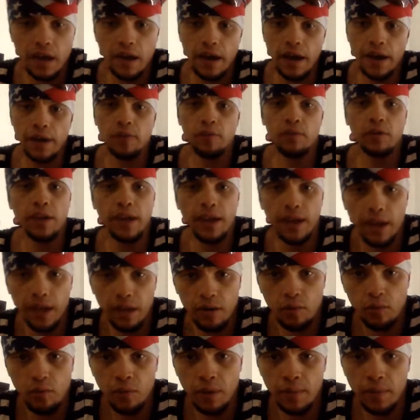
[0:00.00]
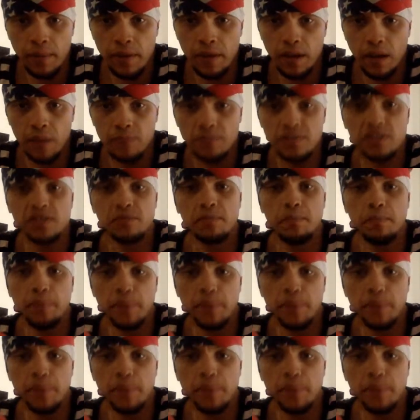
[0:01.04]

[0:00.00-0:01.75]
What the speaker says: I don't hate women. I'm just